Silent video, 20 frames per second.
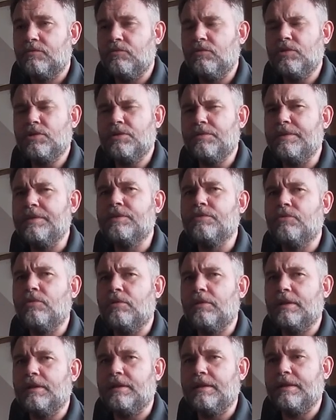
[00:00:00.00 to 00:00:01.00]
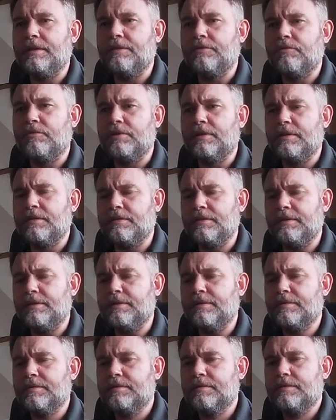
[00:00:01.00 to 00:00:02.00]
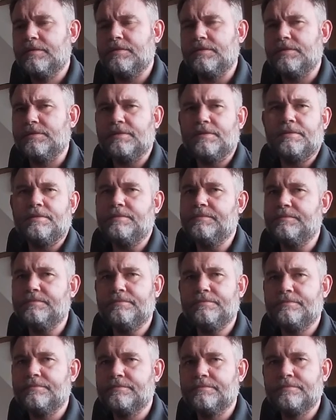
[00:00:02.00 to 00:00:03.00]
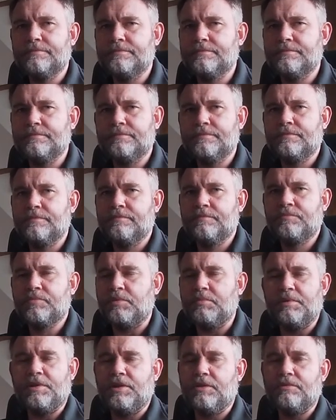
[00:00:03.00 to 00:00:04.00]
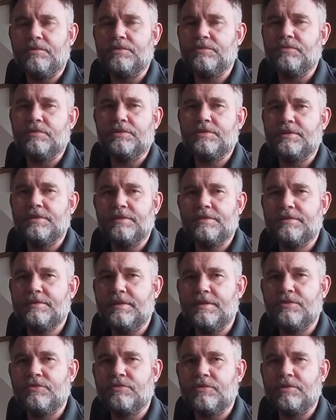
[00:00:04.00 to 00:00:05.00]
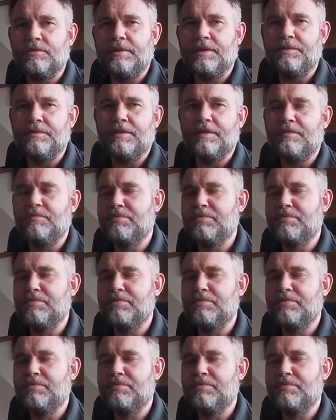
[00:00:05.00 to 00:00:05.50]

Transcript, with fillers: We'll go into all that later on, I think, because um, probably no one's watched this intro anyway.